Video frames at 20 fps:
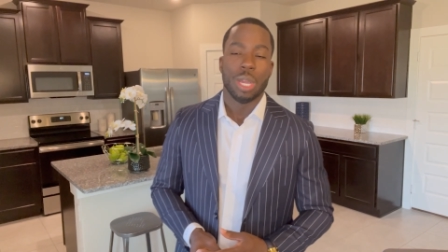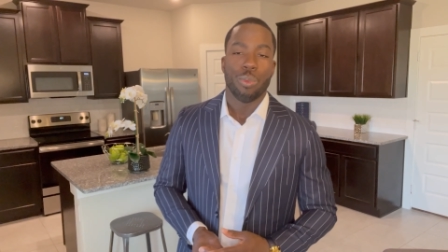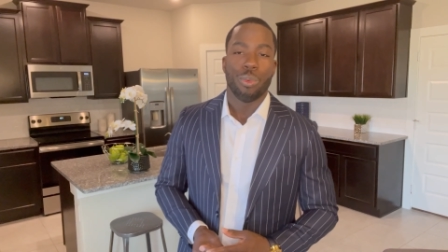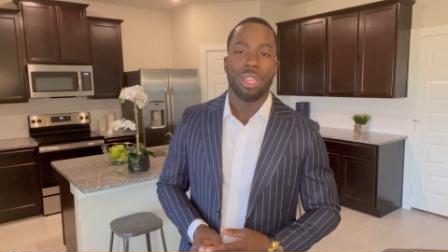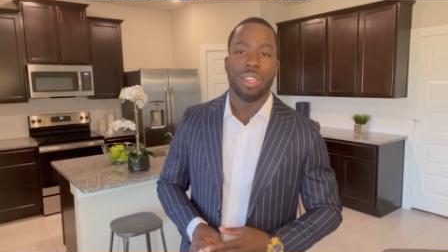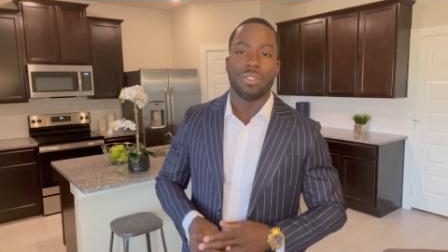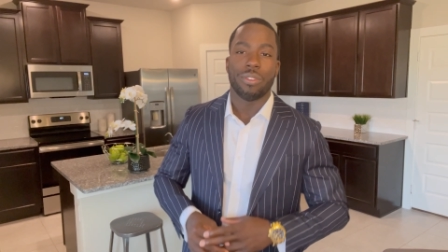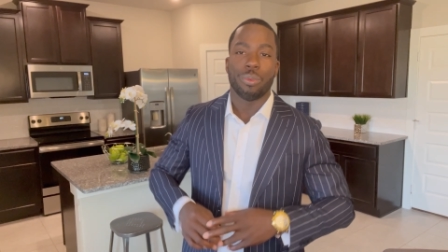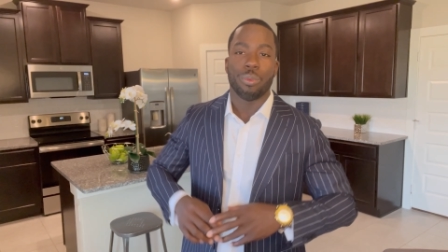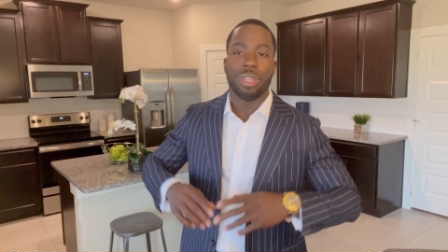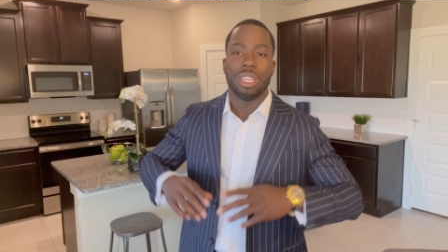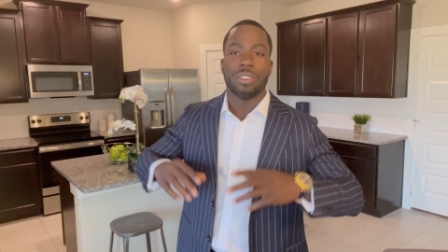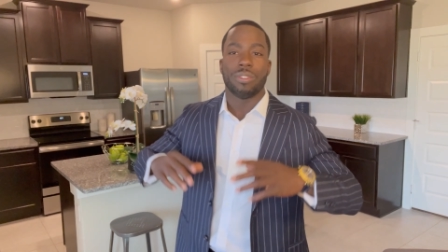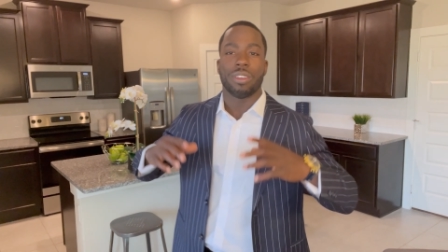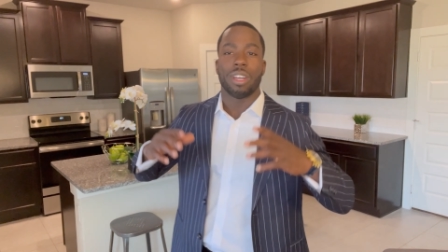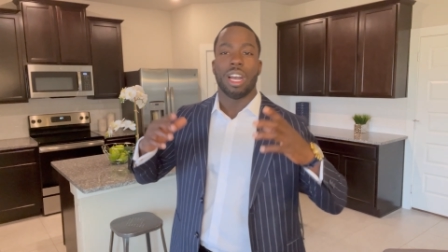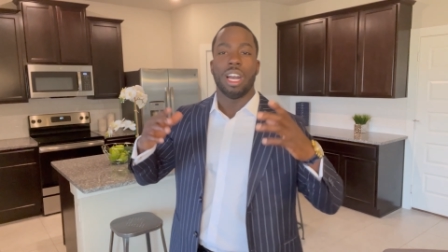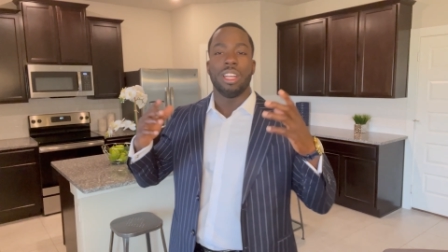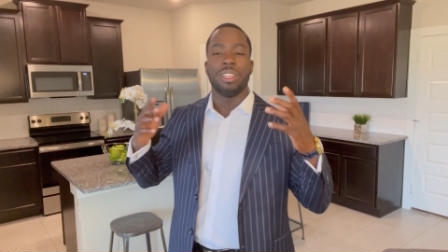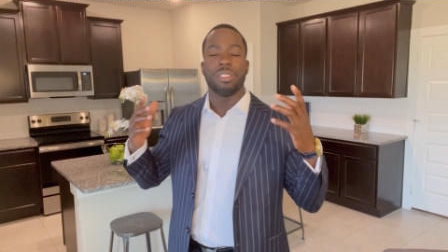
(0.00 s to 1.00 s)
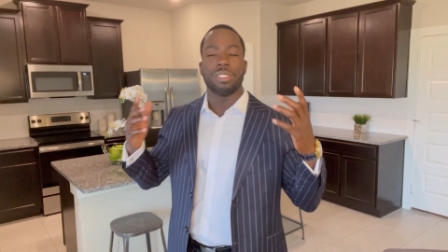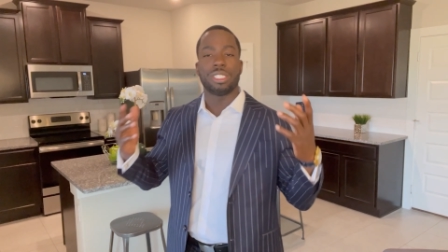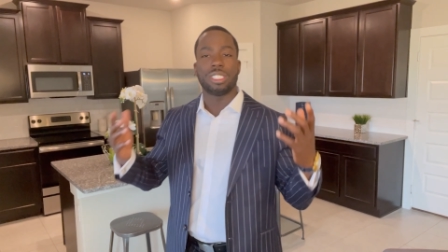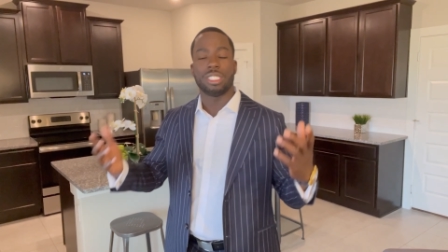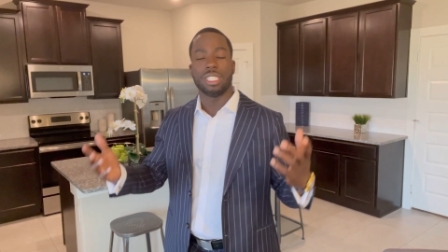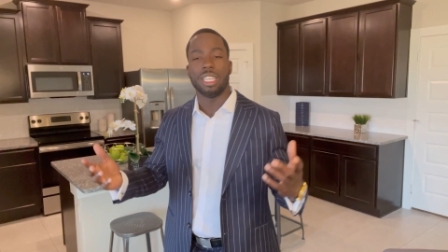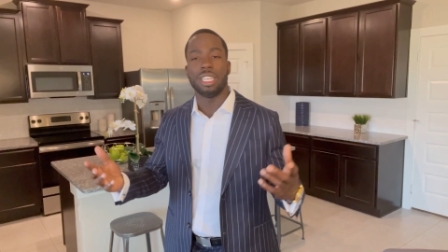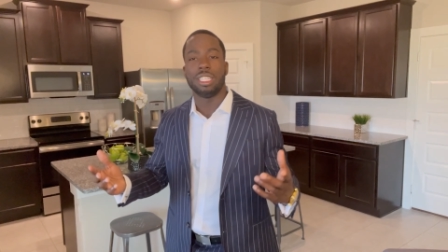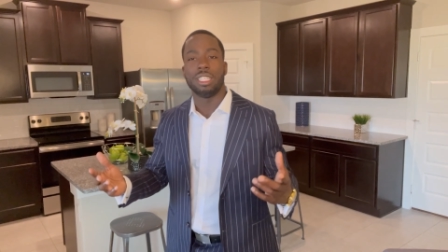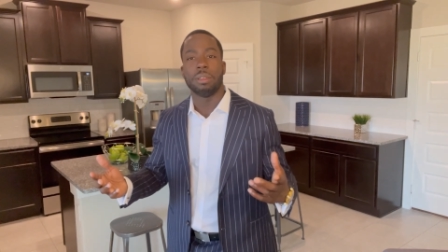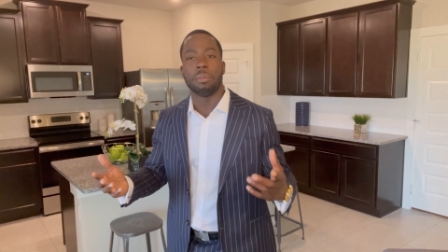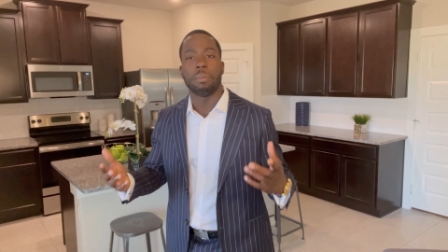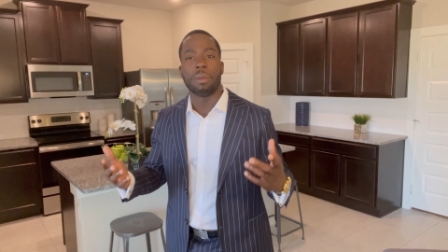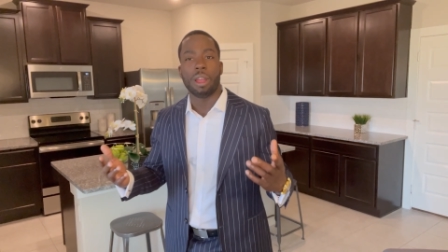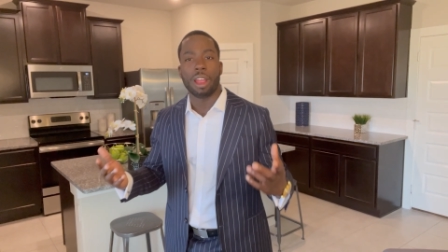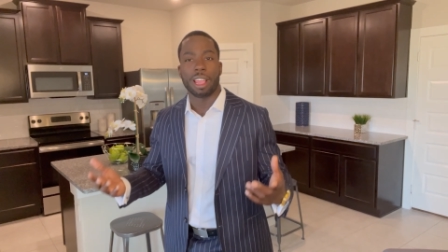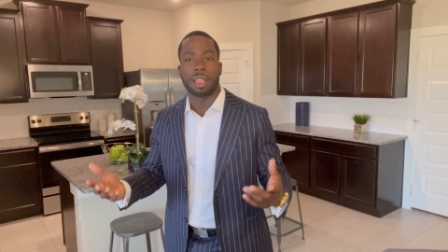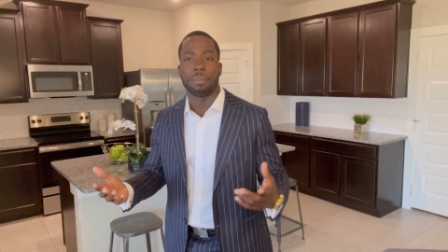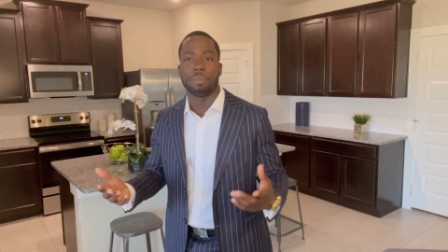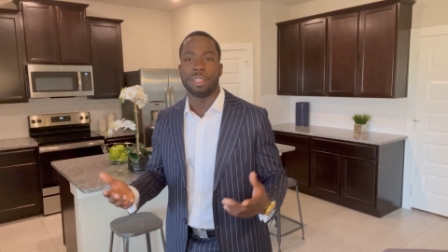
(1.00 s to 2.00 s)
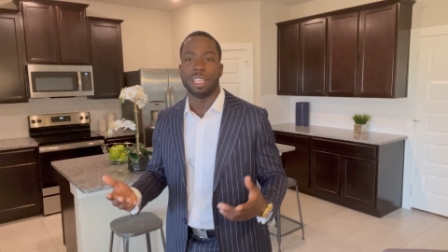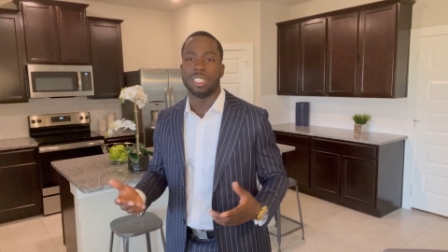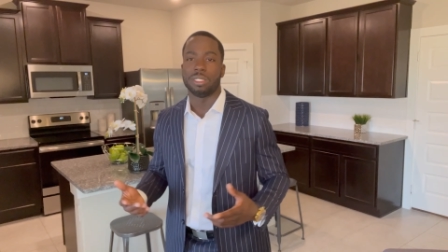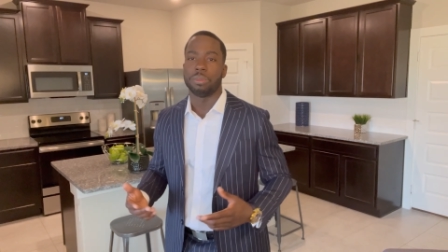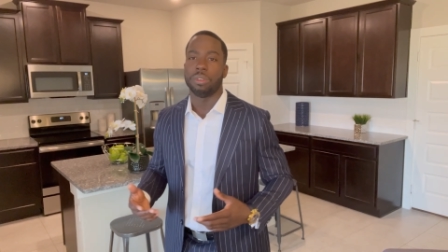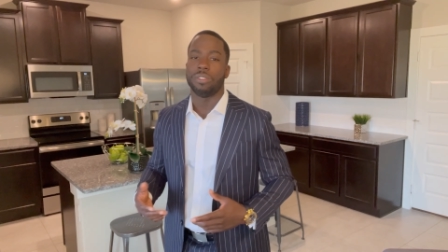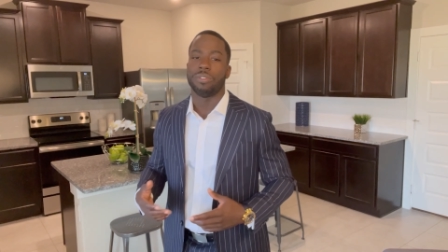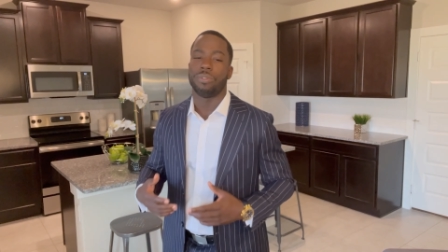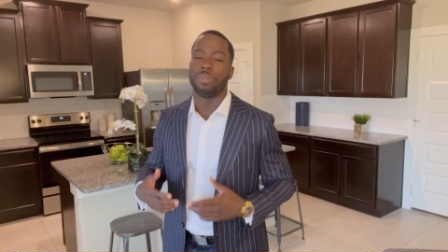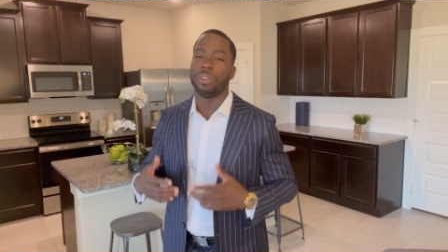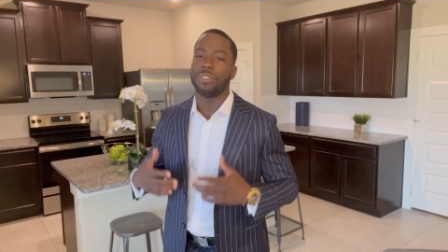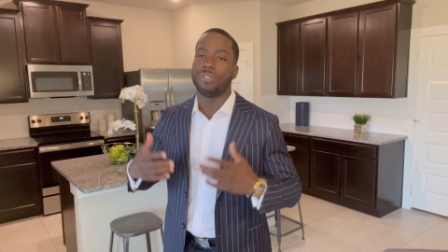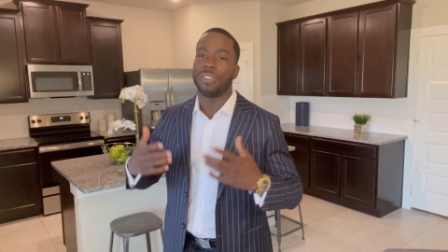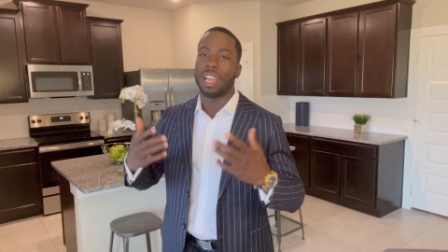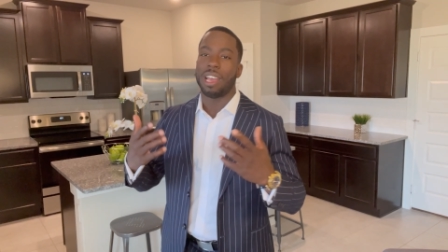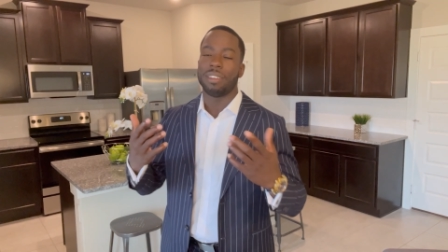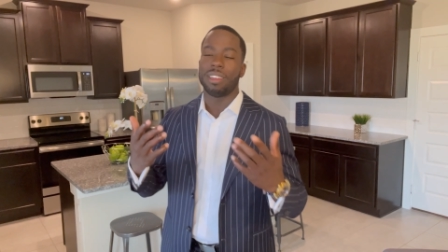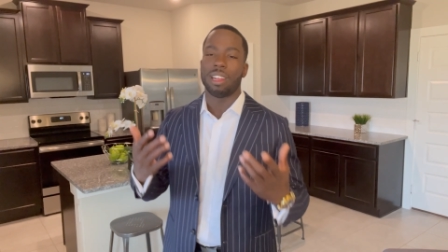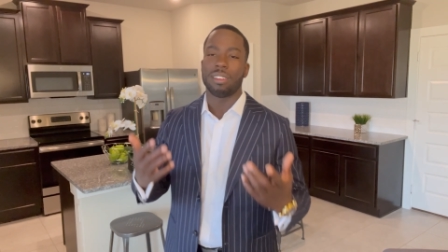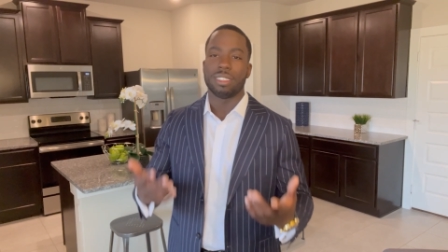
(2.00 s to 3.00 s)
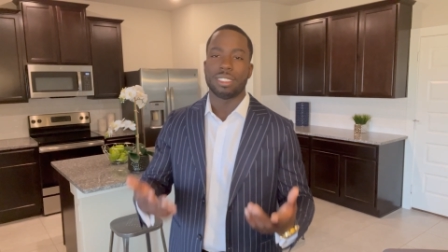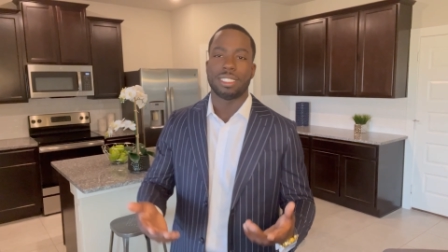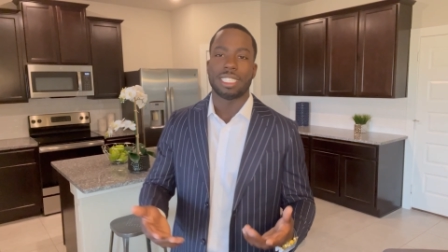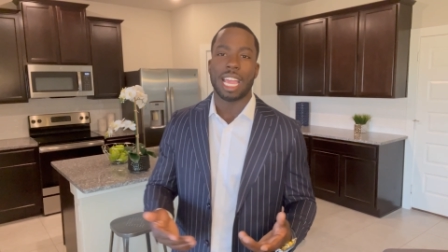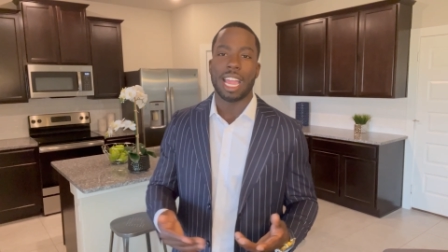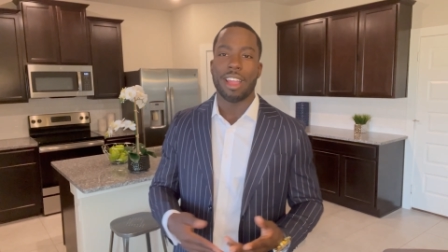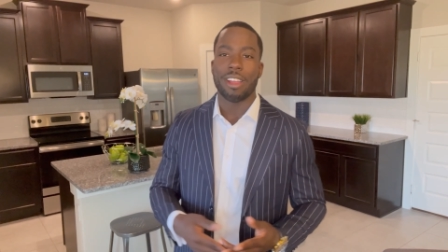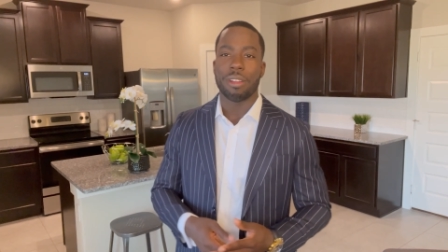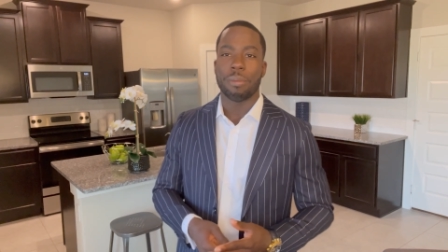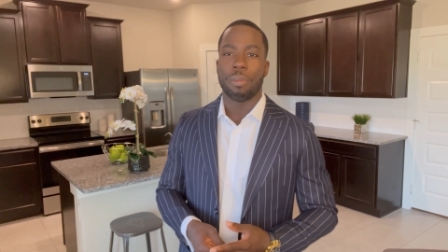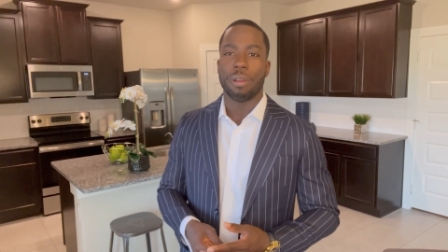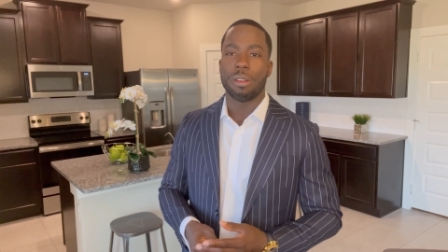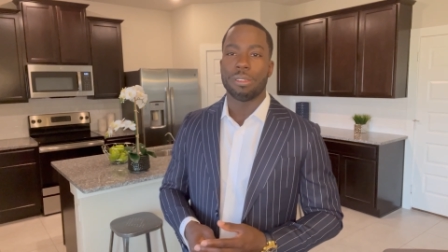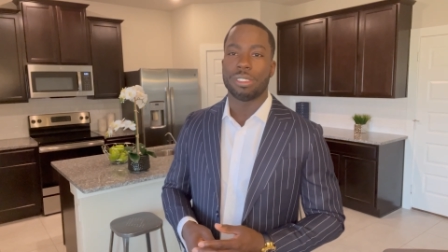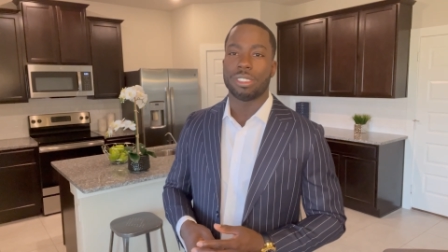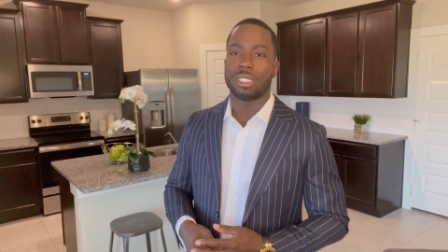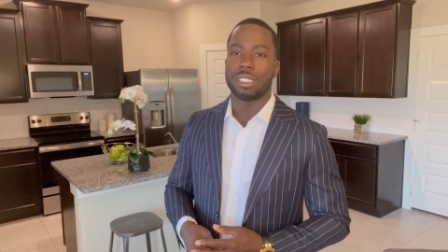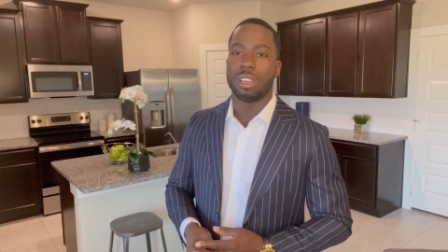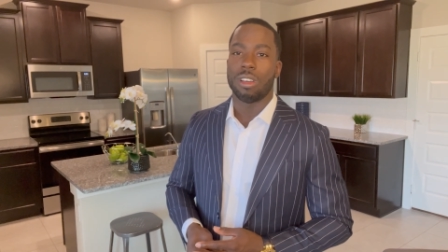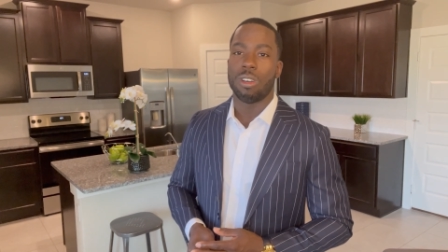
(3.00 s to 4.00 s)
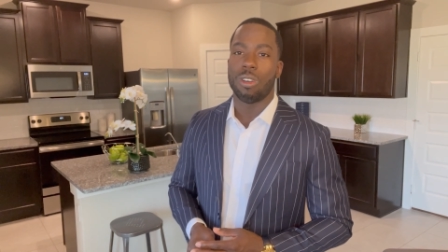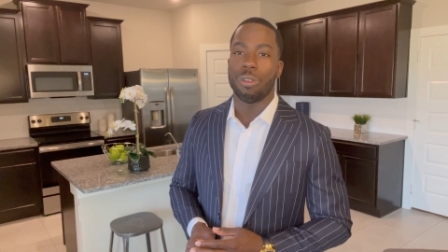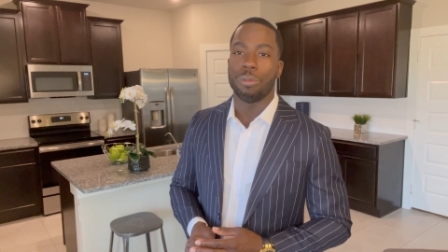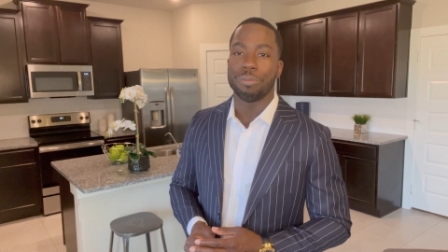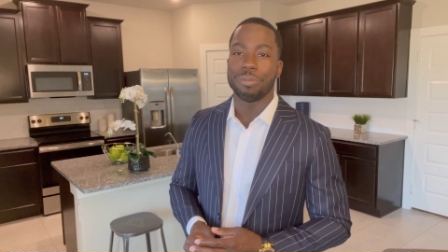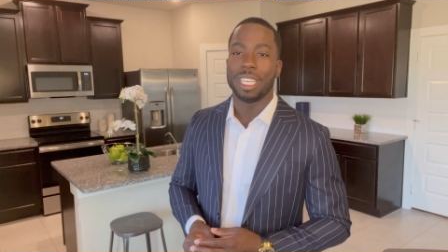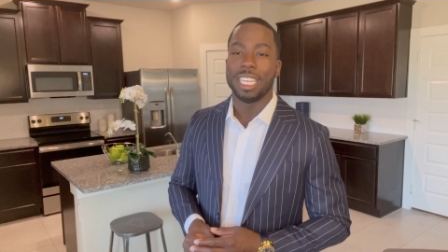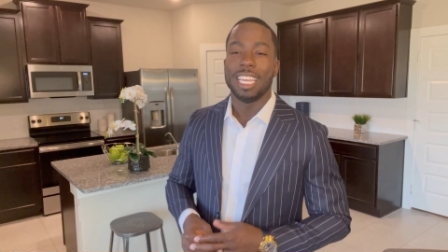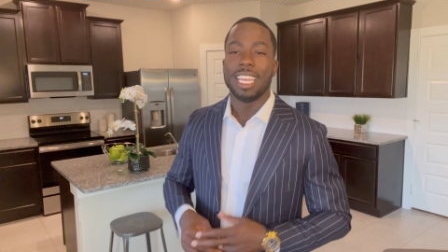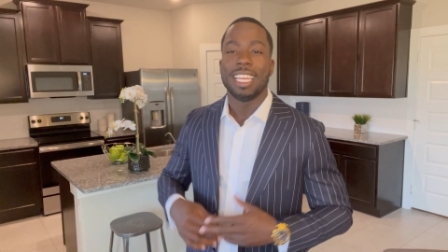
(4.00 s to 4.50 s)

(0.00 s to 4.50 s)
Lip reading: we've understood the marketplace, we found our desire to purchase a home.